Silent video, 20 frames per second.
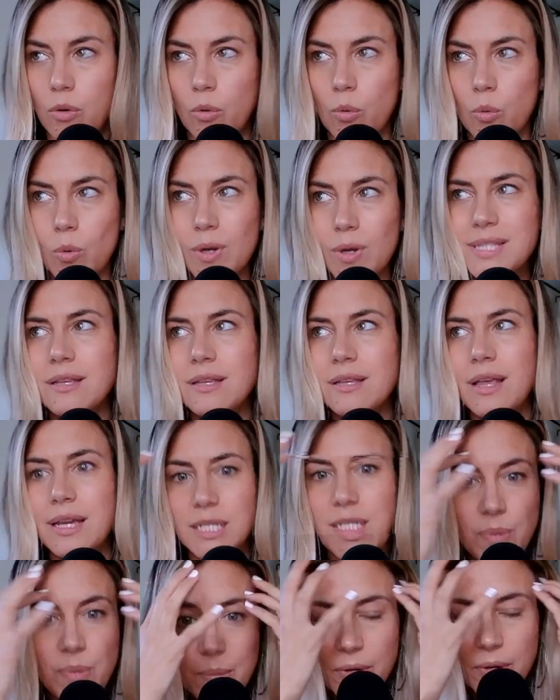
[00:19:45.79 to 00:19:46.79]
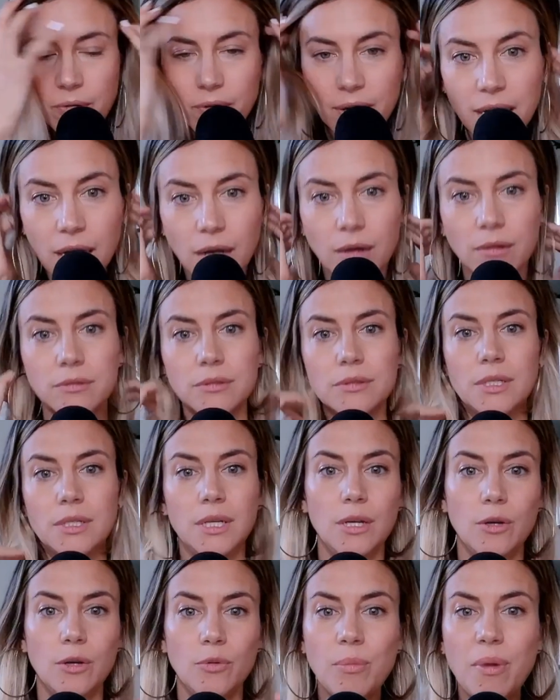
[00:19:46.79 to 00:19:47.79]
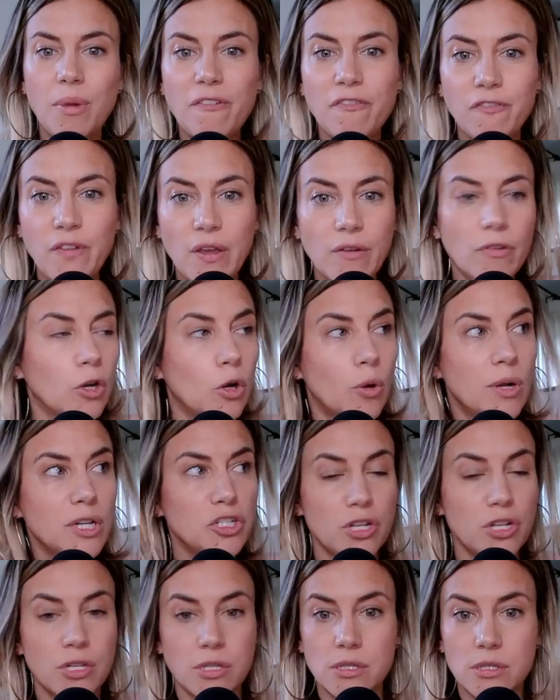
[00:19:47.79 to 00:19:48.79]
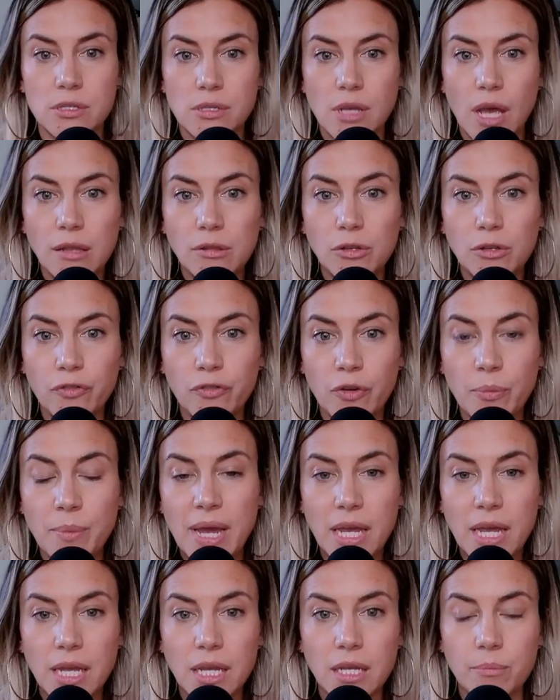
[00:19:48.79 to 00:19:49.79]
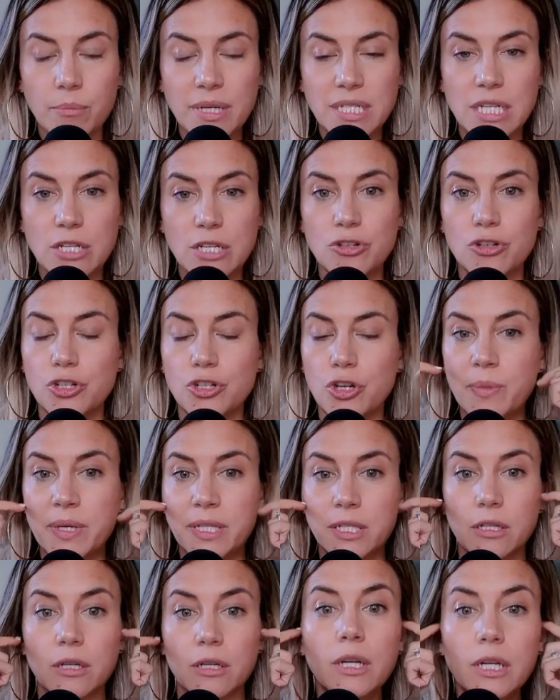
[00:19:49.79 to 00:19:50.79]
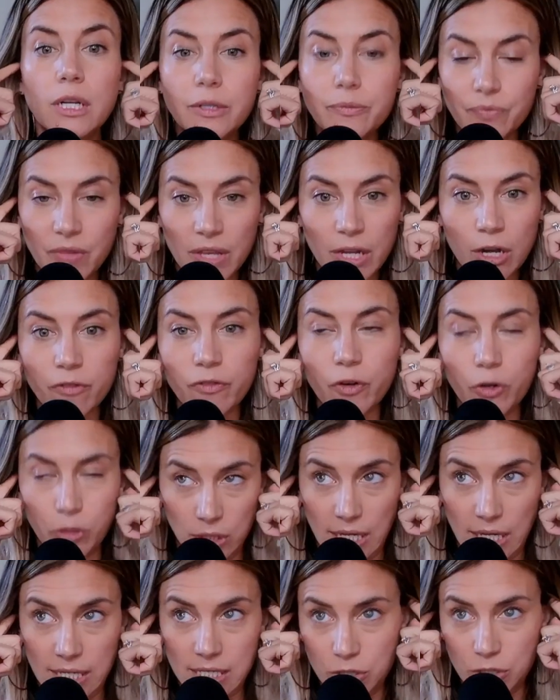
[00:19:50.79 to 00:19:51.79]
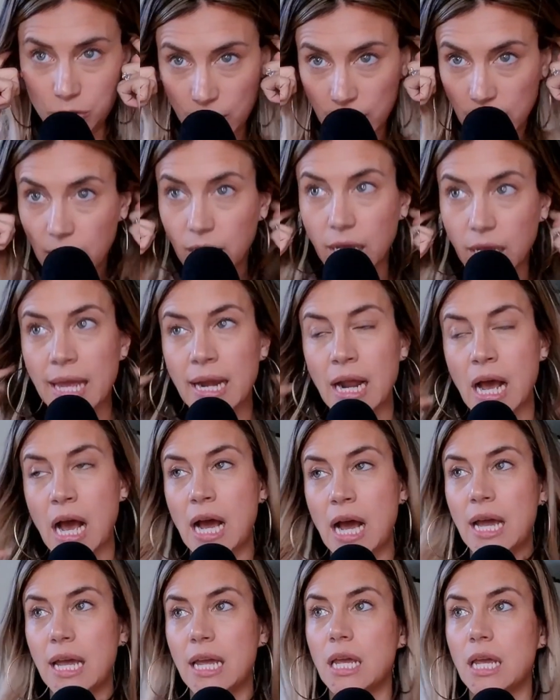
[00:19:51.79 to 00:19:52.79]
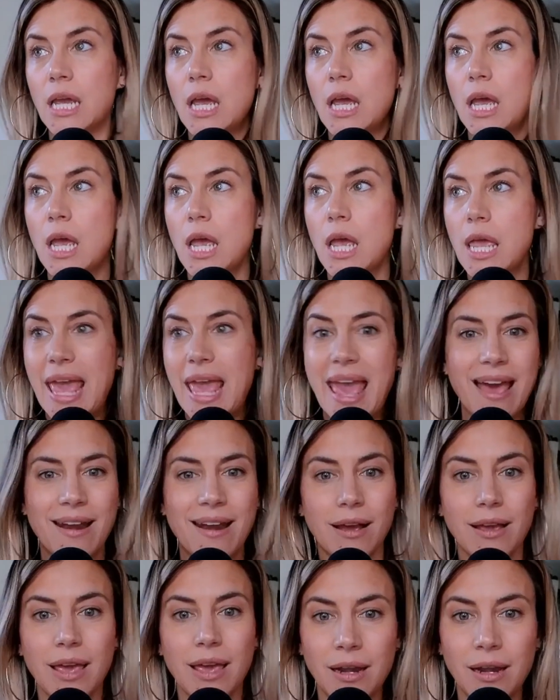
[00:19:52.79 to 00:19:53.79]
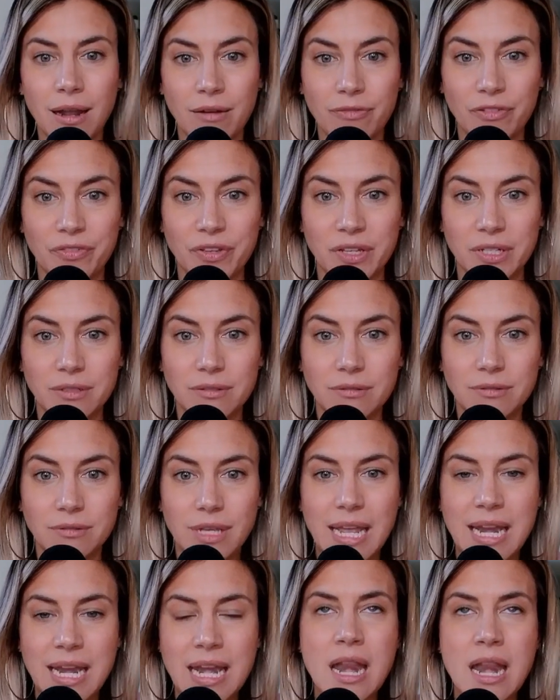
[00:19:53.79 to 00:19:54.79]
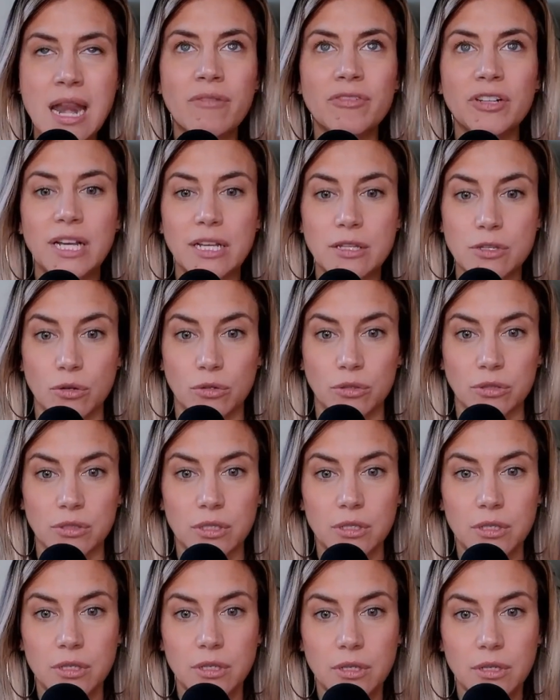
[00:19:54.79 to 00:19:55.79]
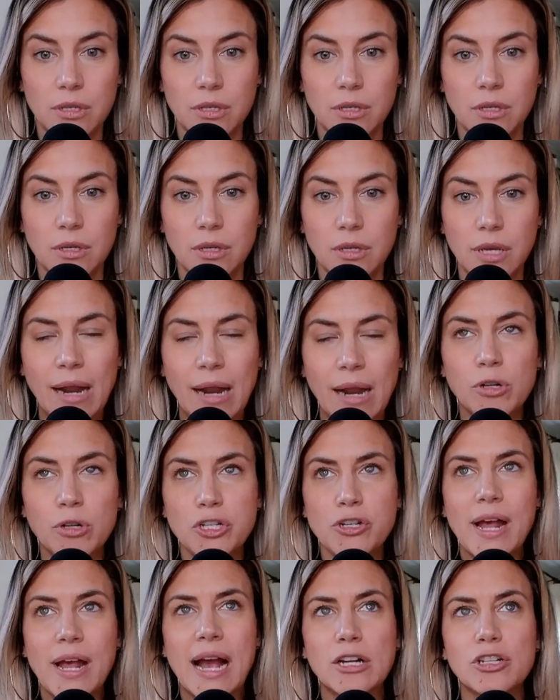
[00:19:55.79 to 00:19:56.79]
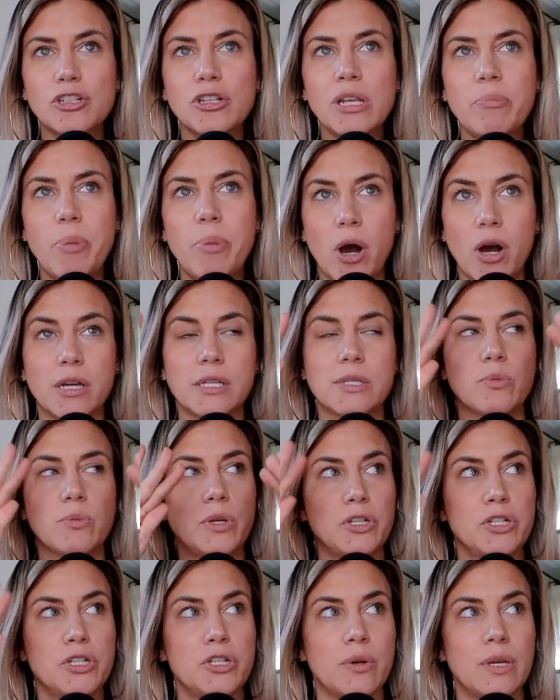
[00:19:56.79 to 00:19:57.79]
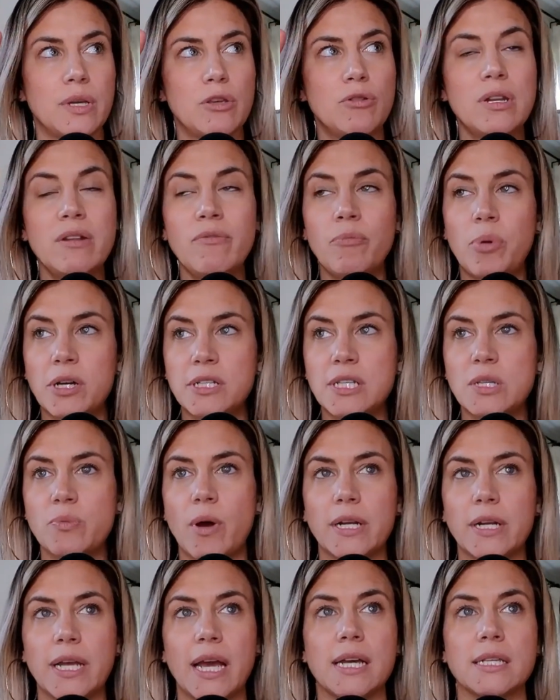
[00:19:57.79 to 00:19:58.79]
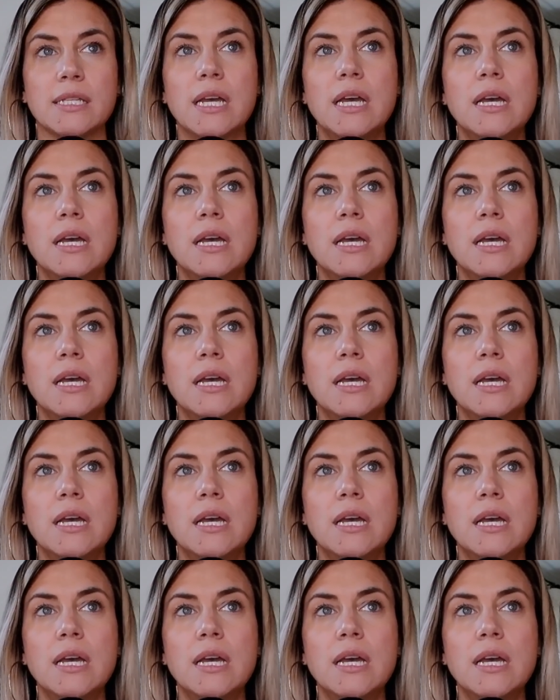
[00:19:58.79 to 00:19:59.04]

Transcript: What's it like to be me right now? One of my favorite questions I learned from my teacher, Joe Miller, in our focalizing training. And I Cannot get enough of it. It never gets old. And I want you to actually pause what you're doing. You can even pause this podcast.